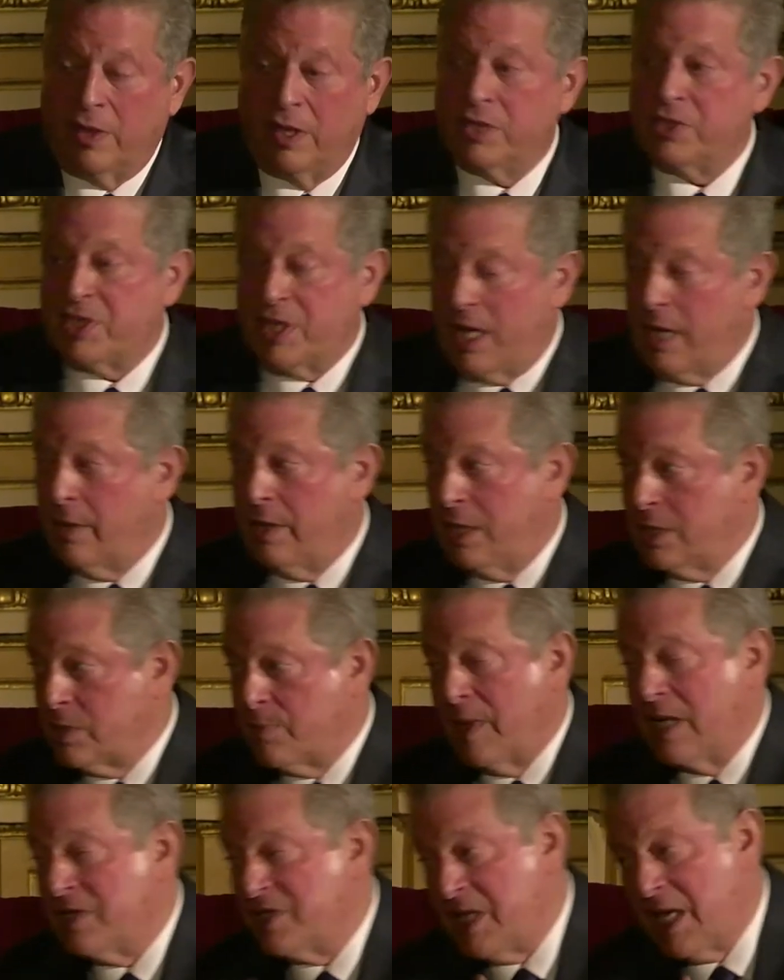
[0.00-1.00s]
This
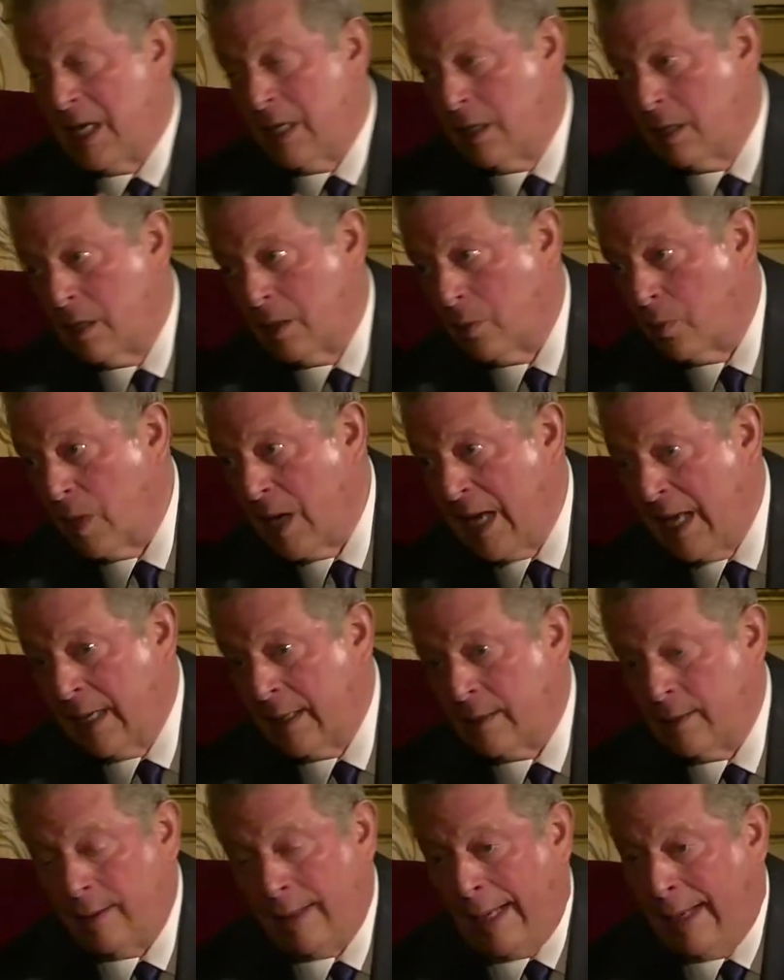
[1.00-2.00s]
may sound a little
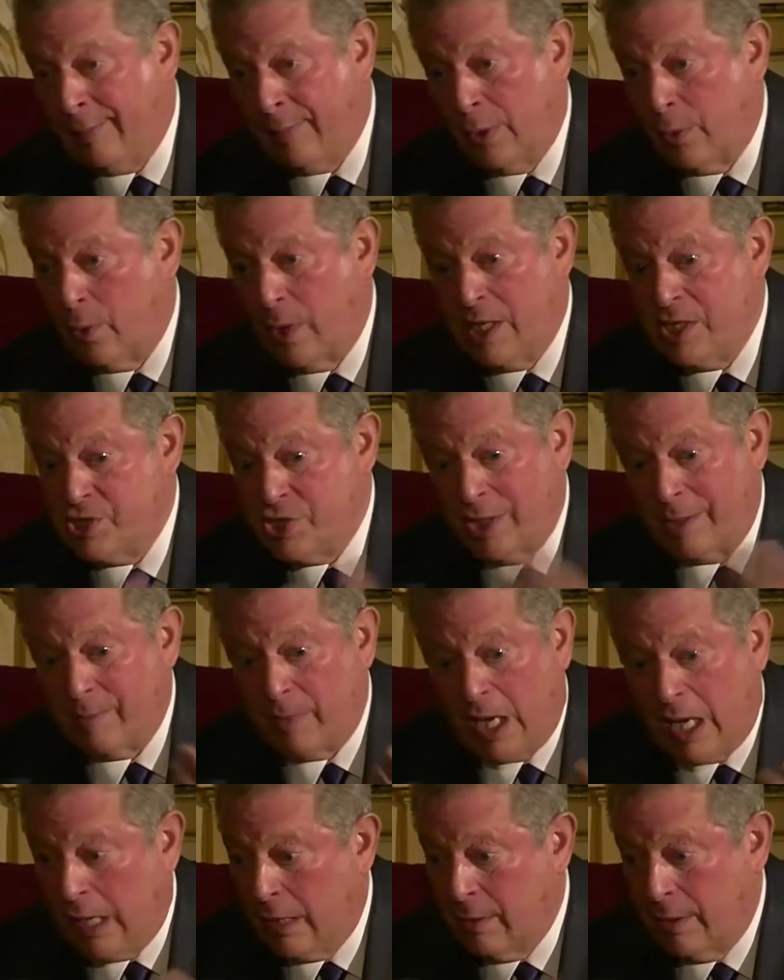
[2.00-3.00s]
radical. I'm a raging
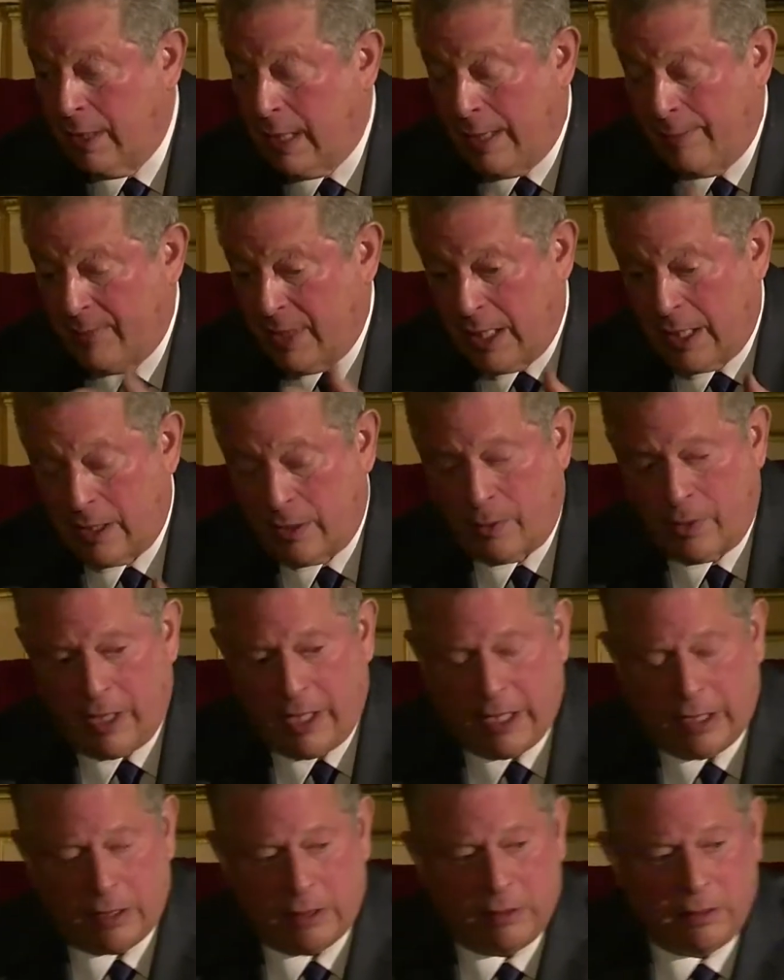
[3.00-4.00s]
moderate. I'm not a
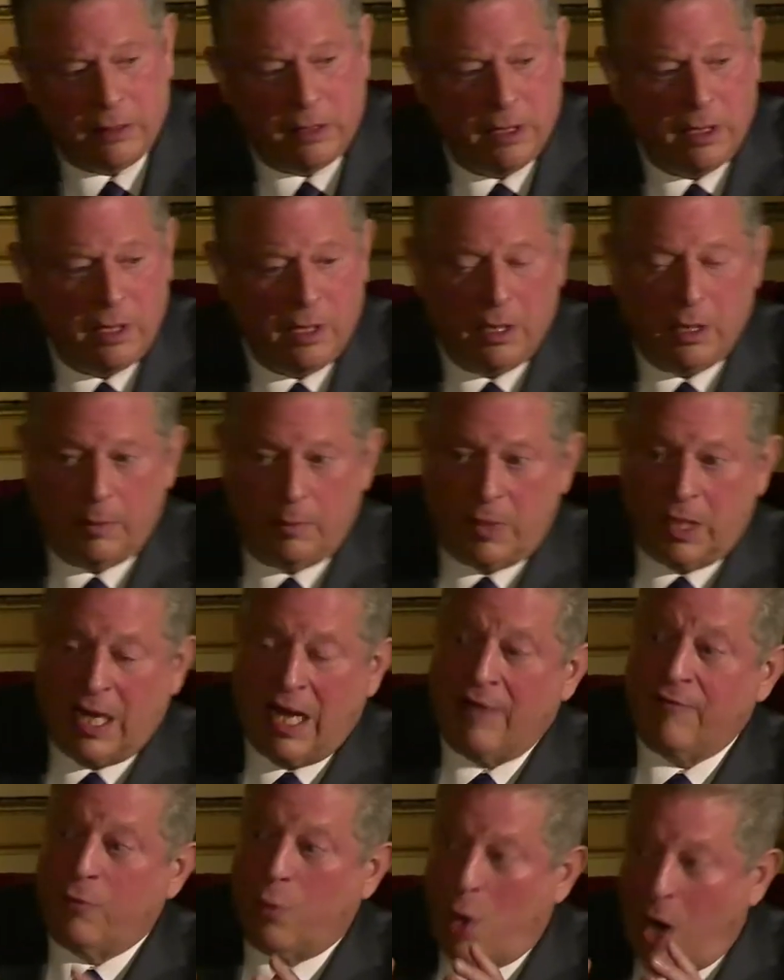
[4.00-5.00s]
radical. But
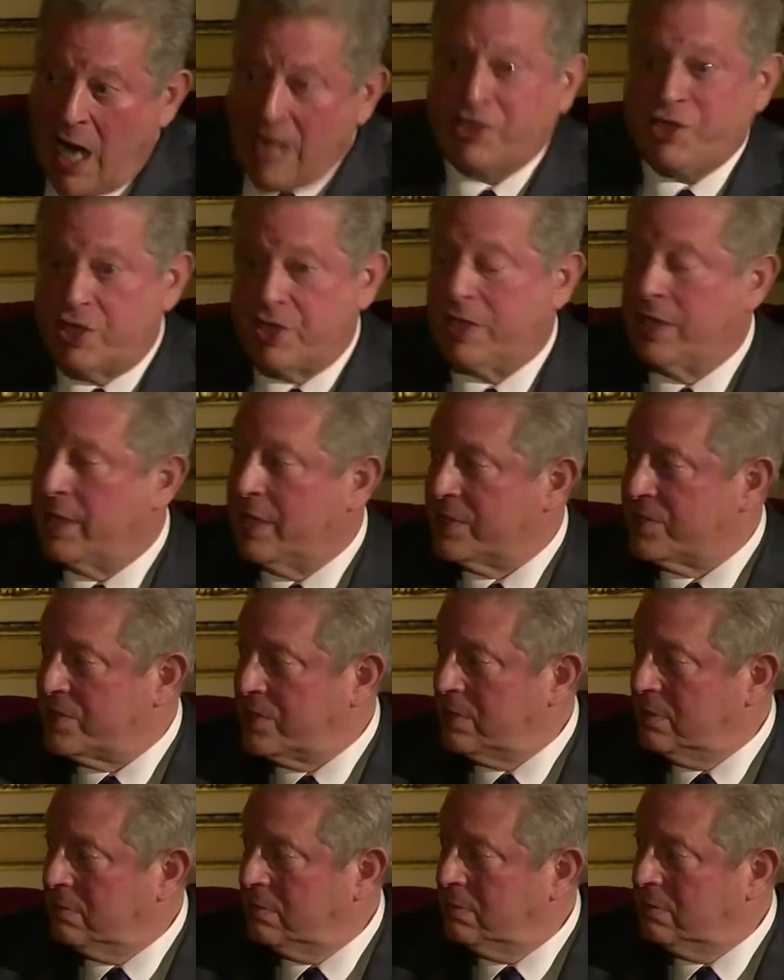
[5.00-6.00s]
I've watched
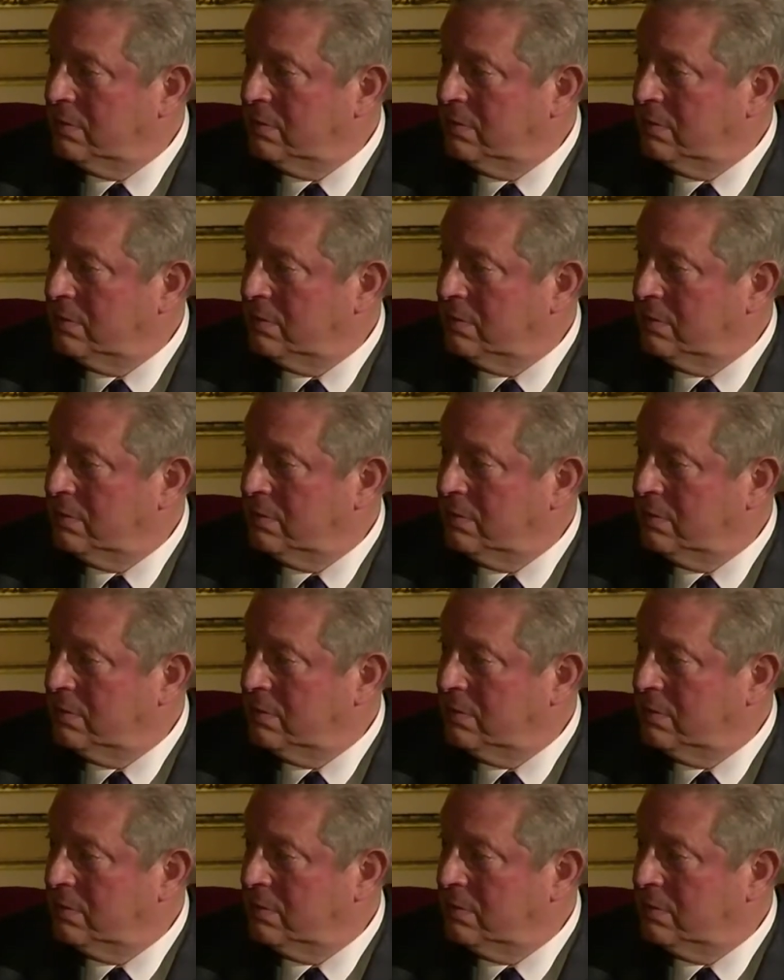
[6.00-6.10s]
this,